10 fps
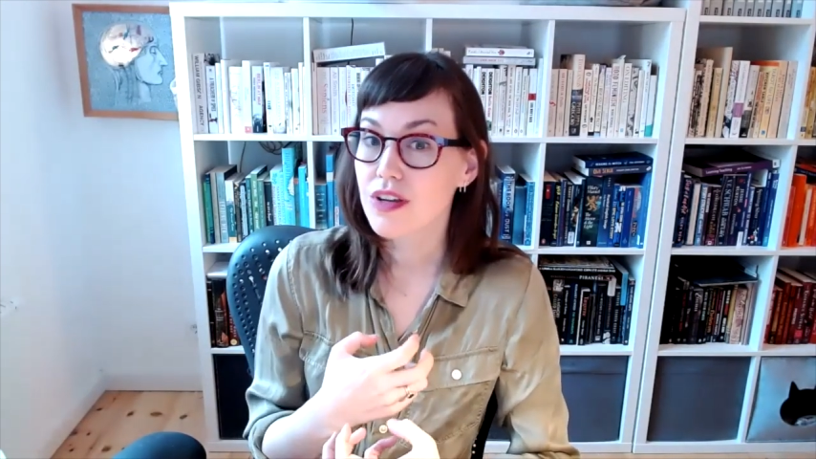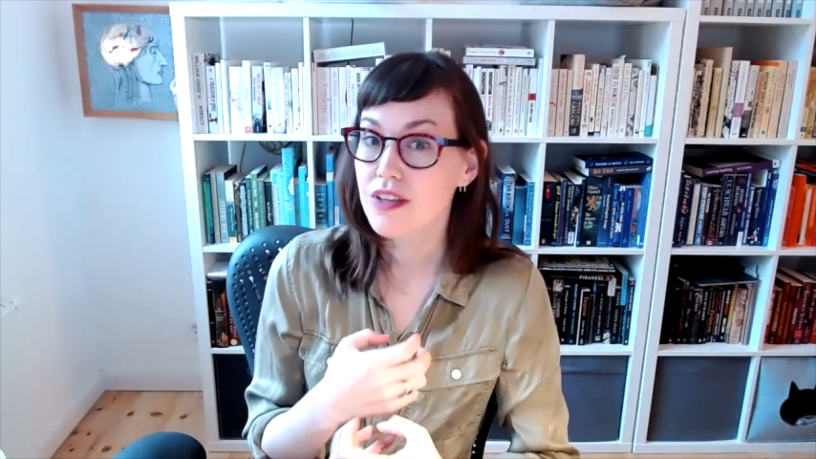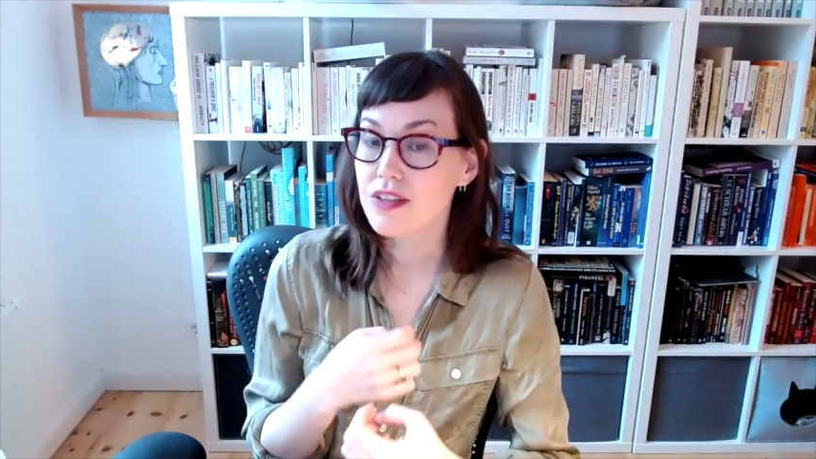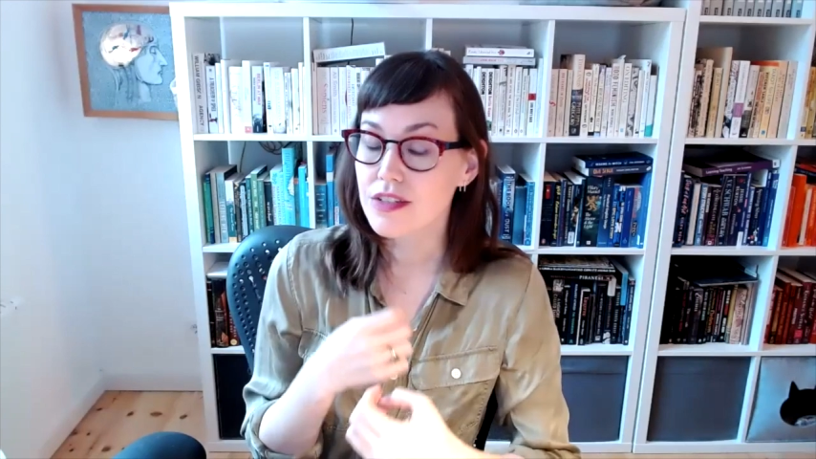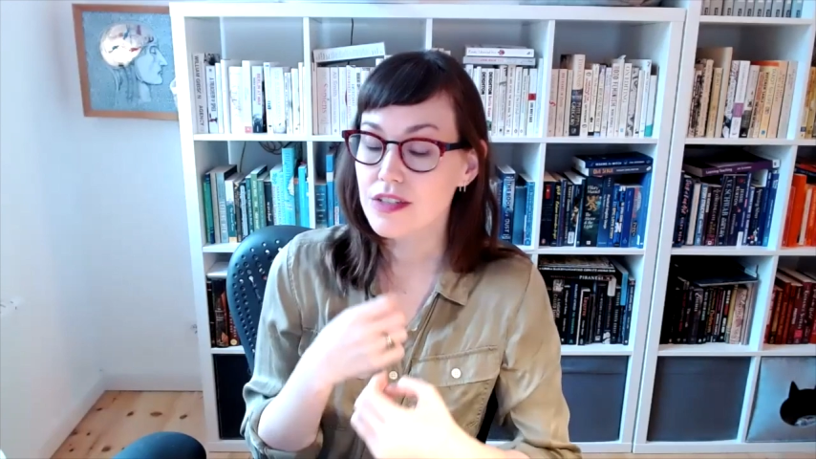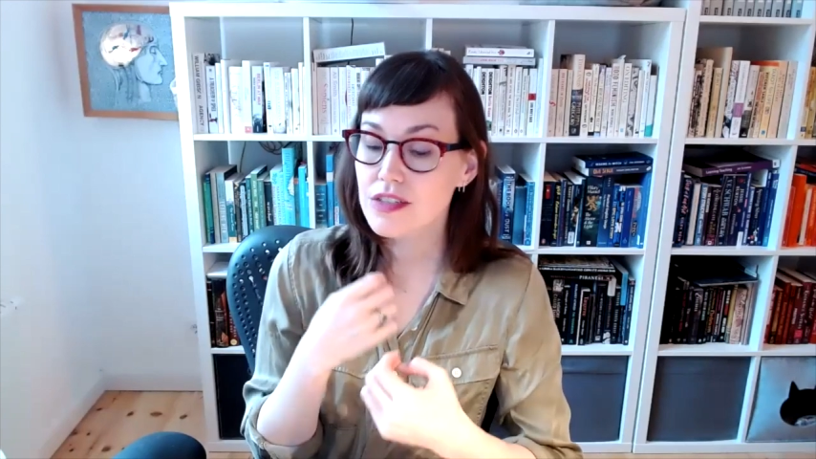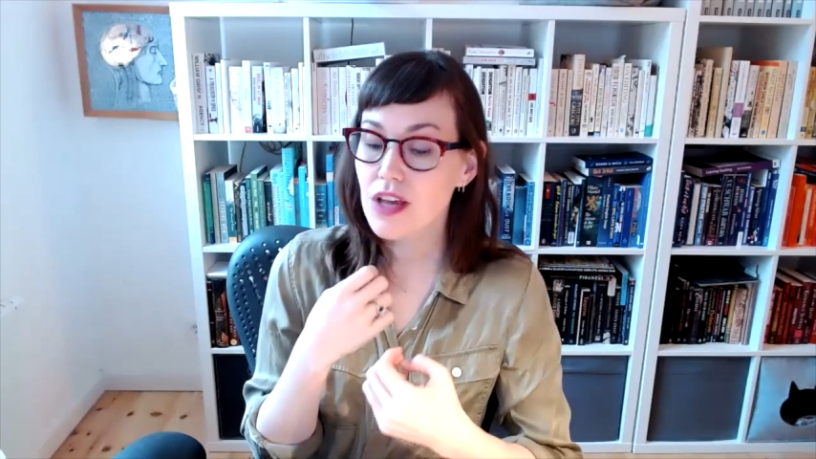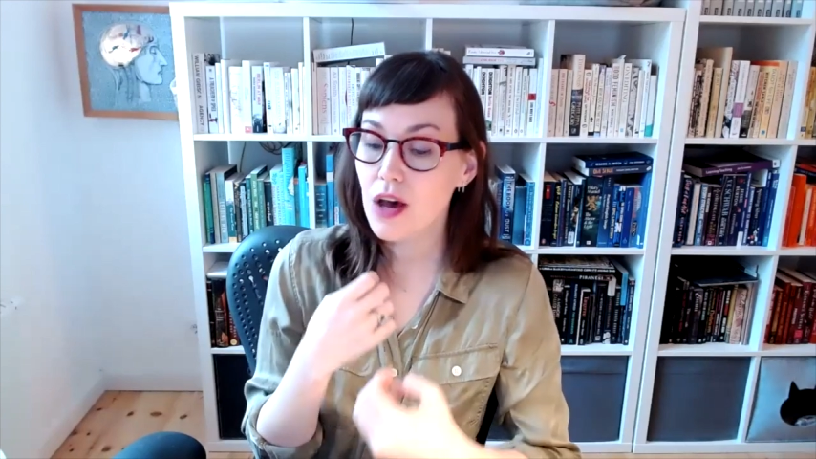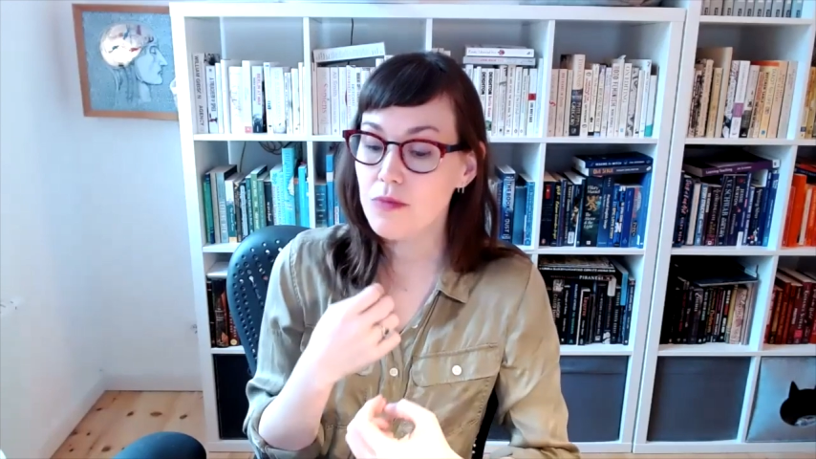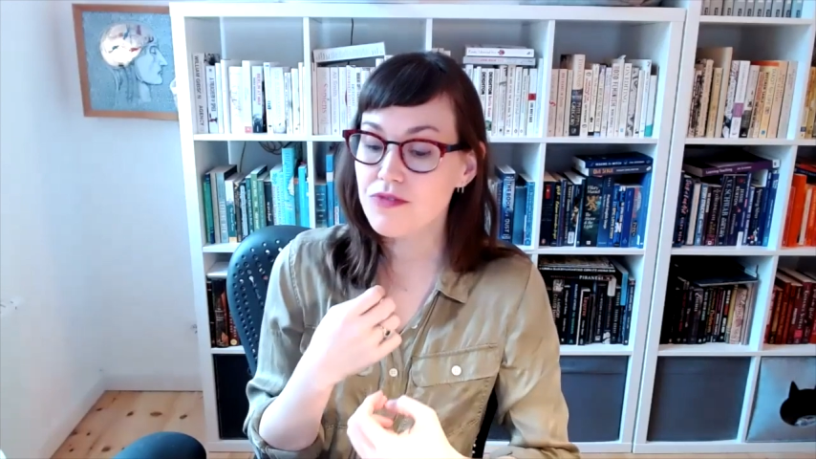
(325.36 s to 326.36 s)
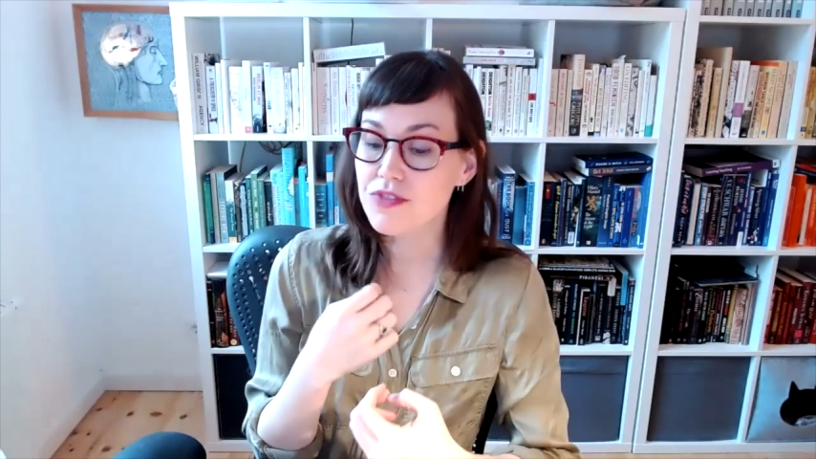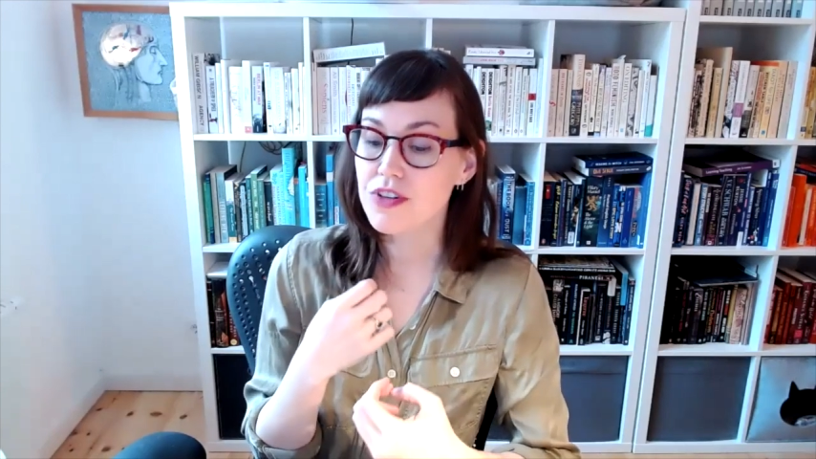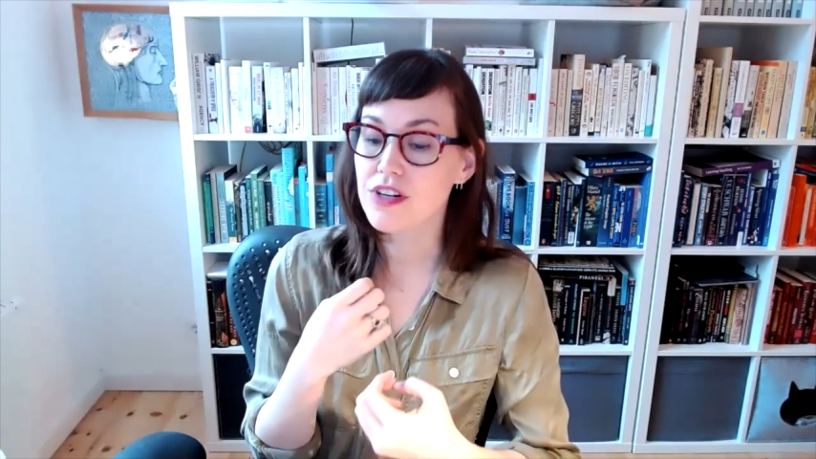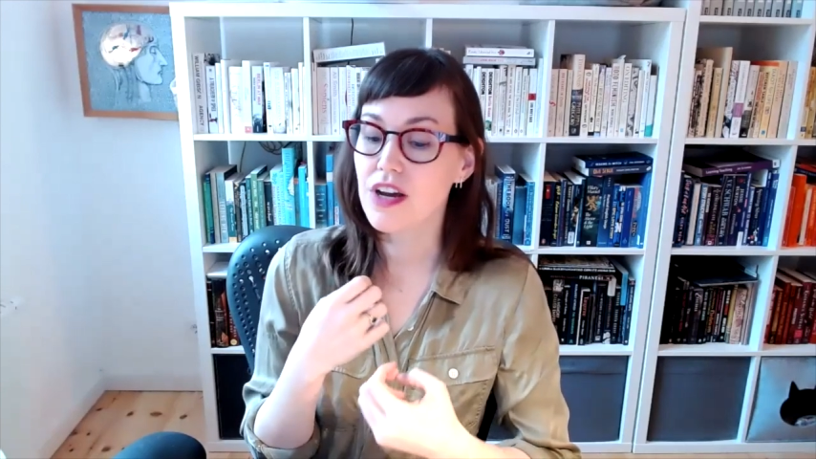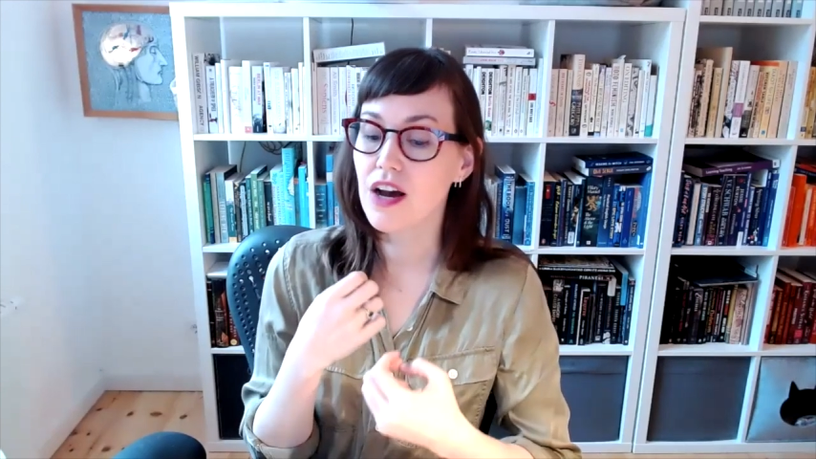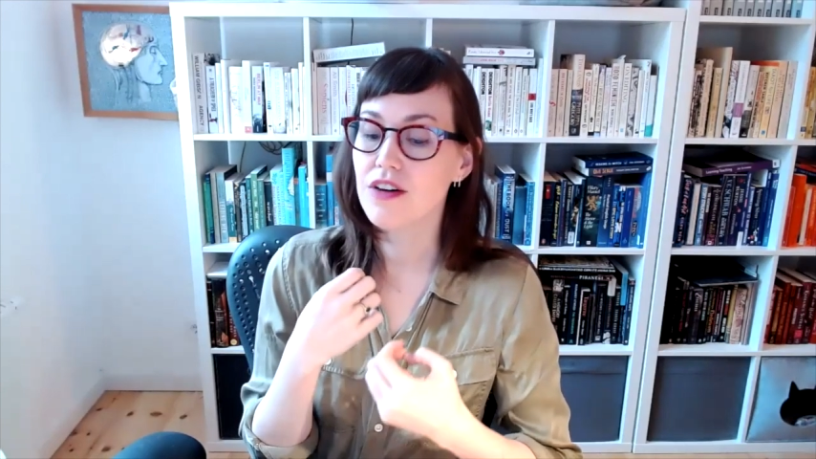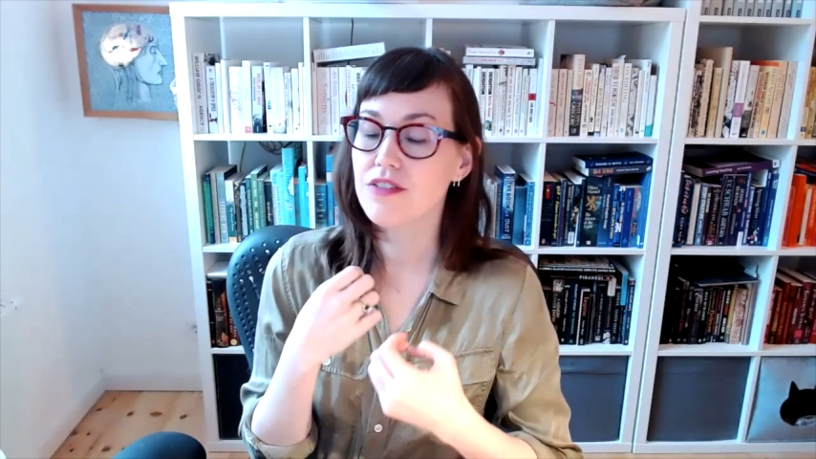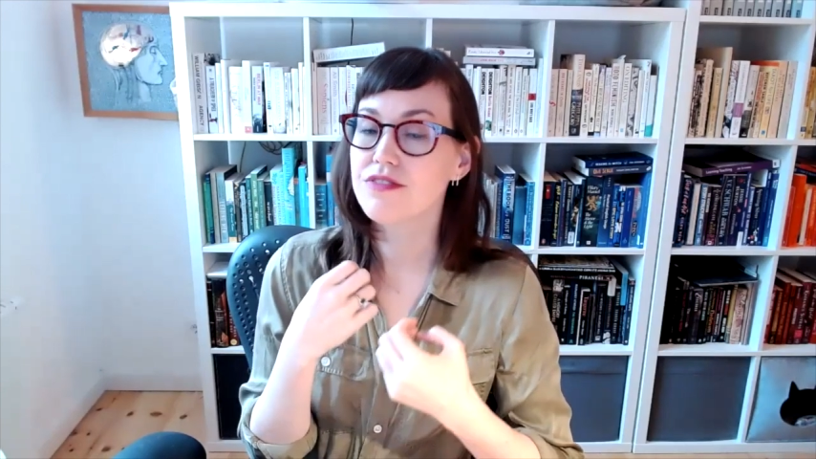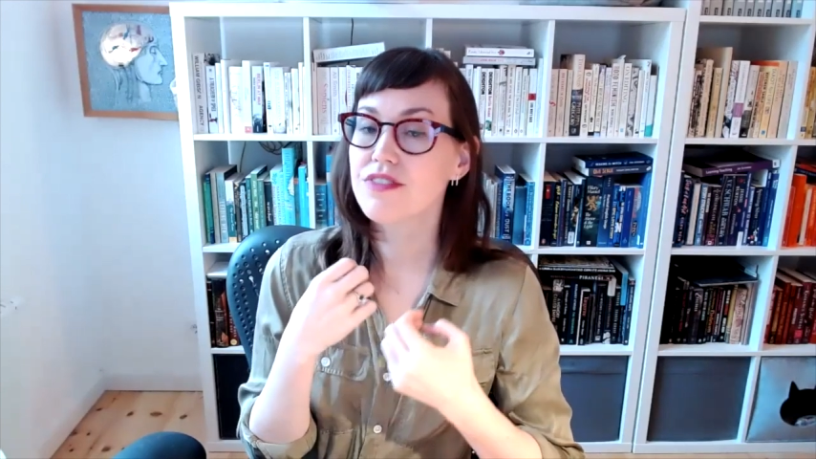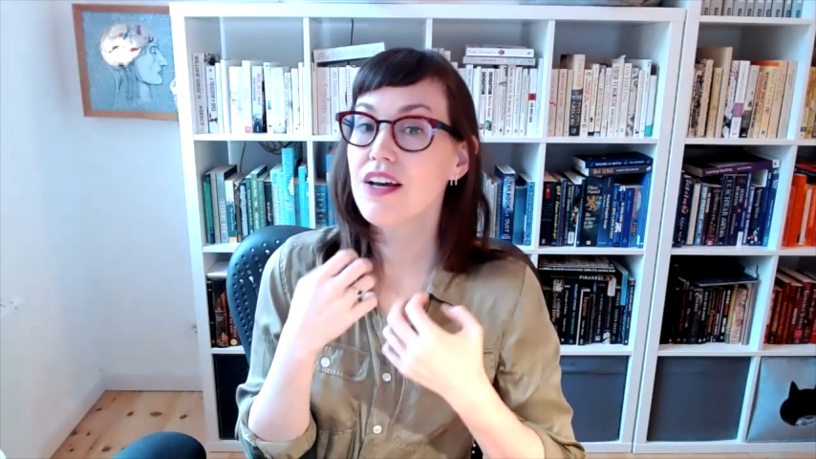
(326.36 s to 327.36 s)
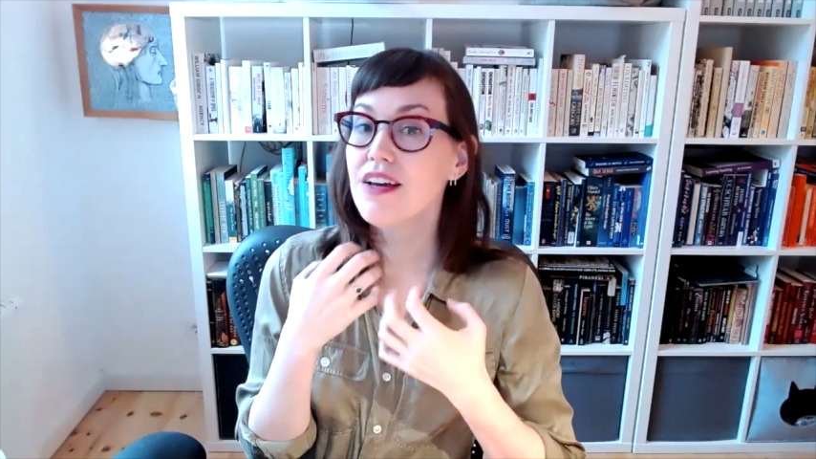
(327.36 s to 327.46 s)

the discomfort of